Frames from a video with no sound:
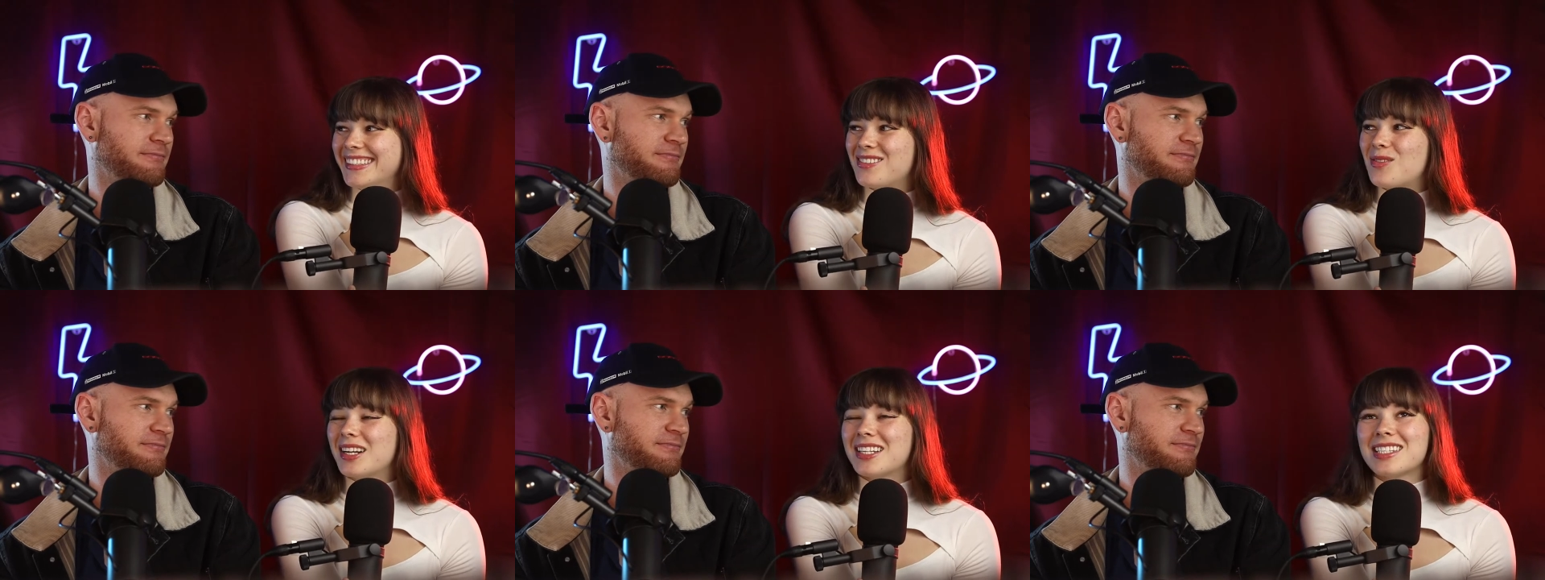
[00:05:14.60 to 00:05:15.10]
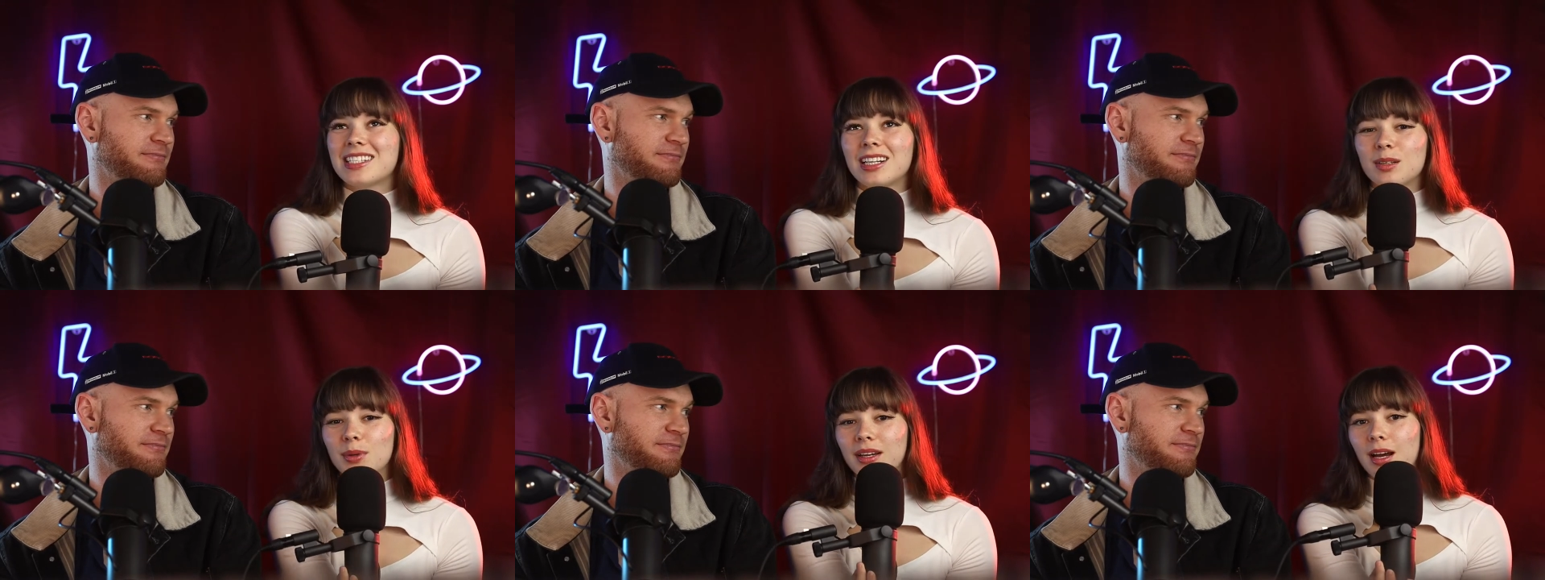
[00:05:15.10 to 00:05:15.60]
Speaker 1: when it
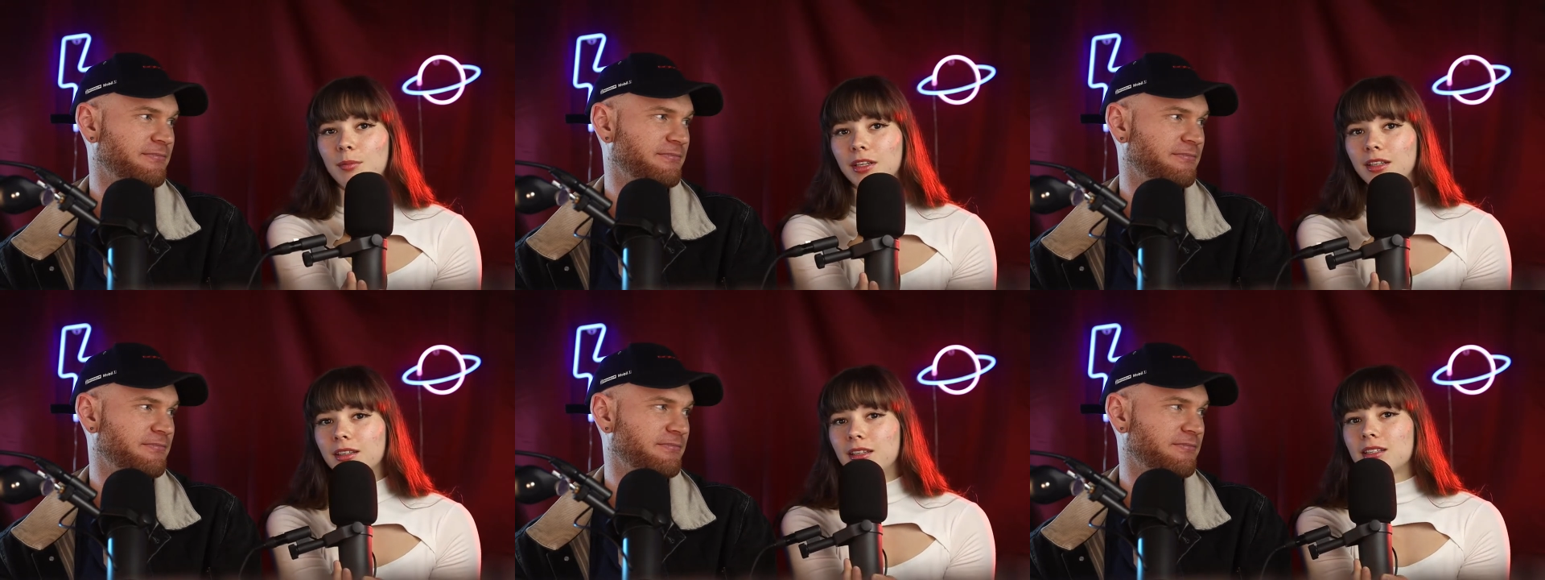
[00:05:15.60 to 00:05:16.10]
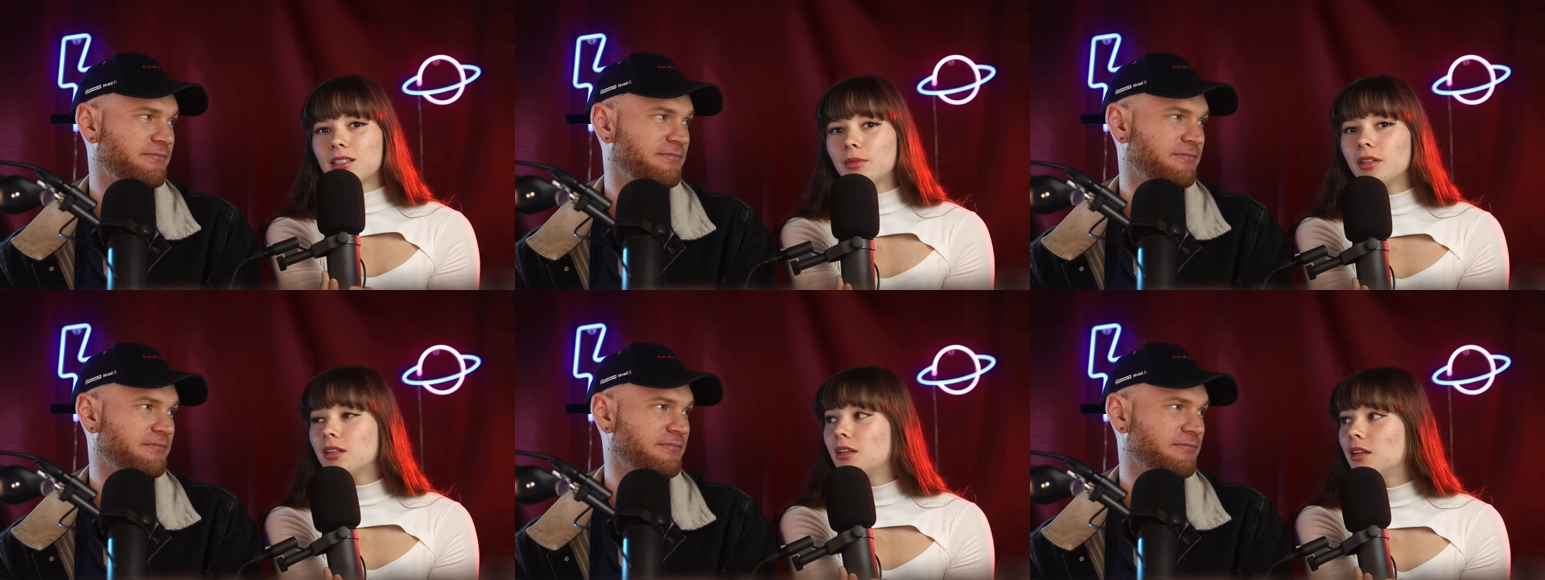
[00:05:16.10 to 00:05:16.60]
started becoming
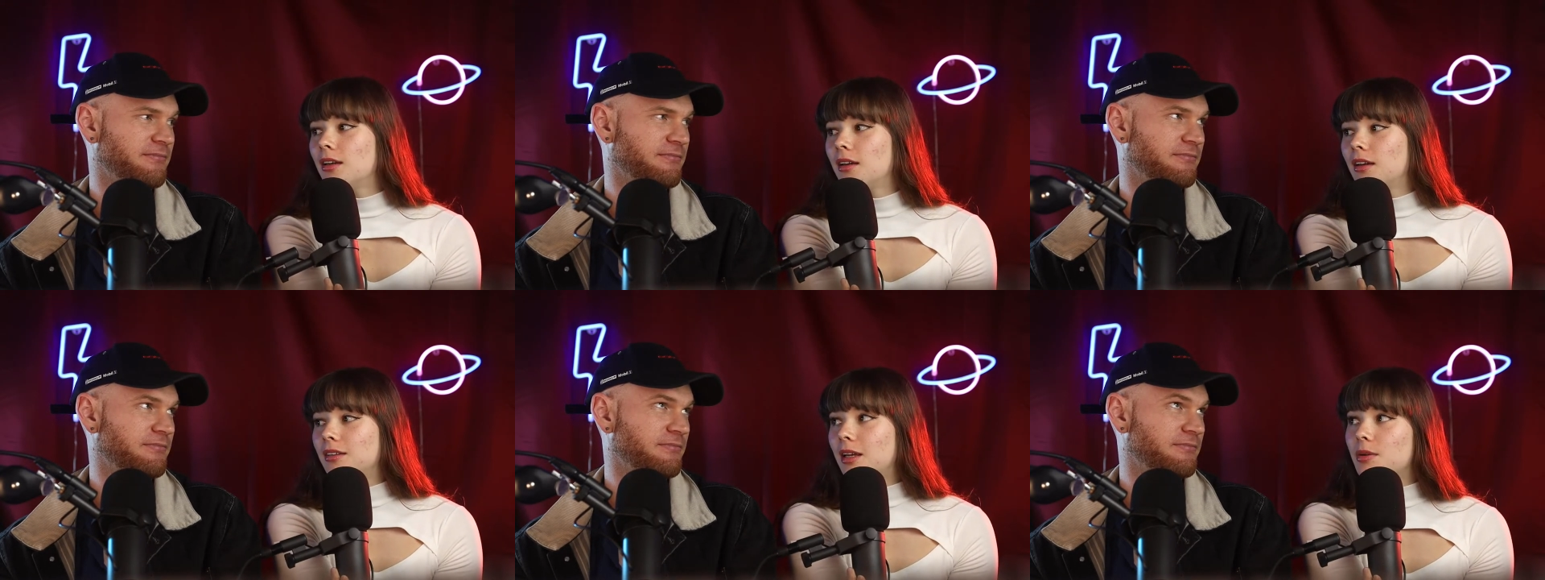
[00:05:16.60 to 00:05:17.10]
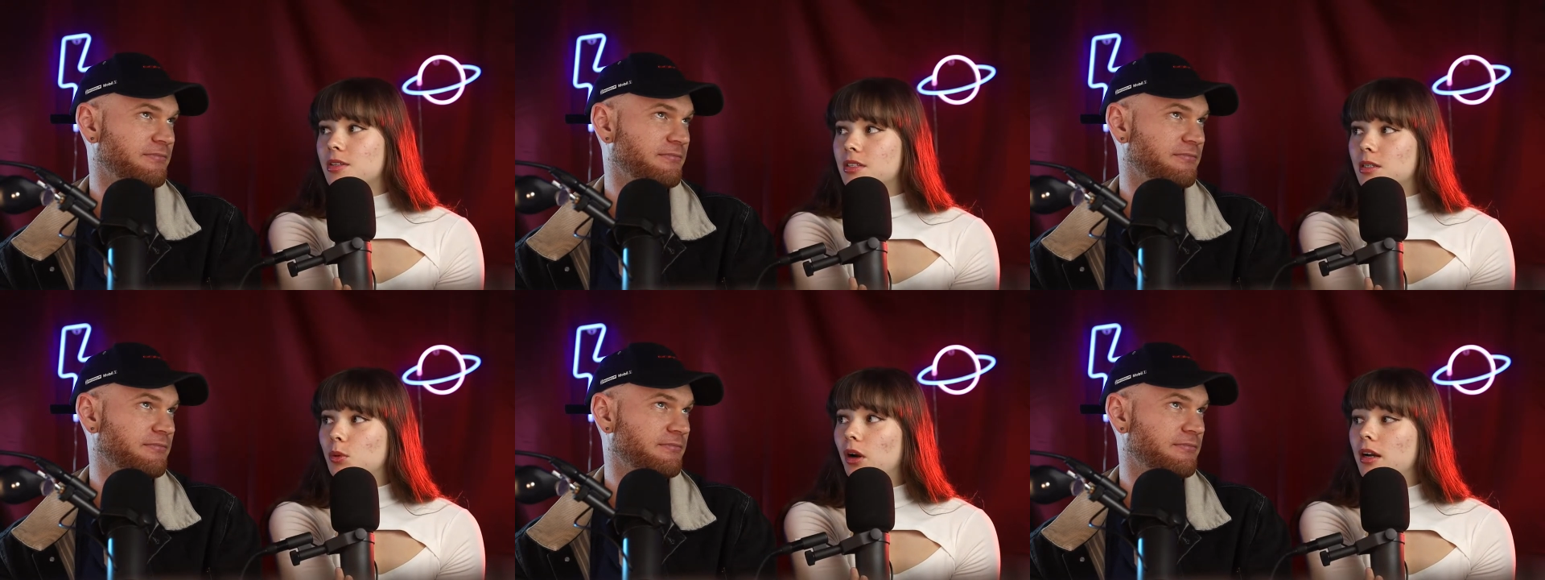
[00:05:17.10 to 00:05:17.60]
intimate, that was a
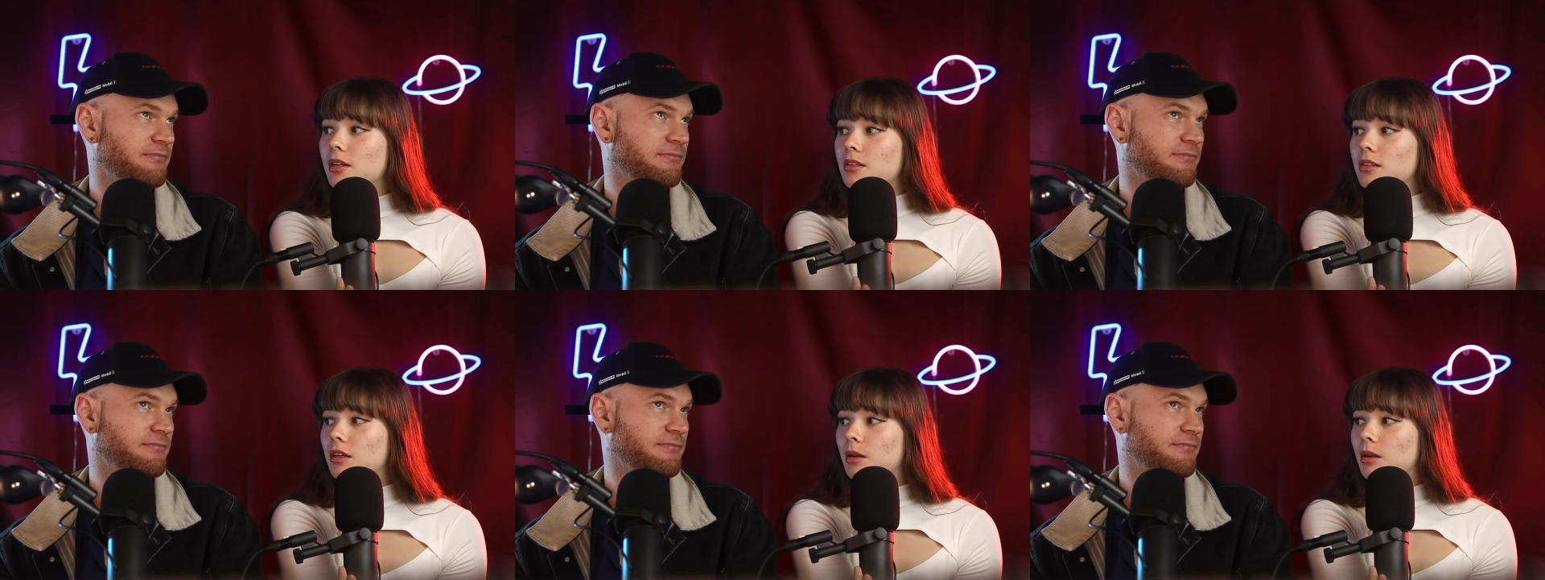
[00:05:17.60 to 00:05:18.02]
surprise.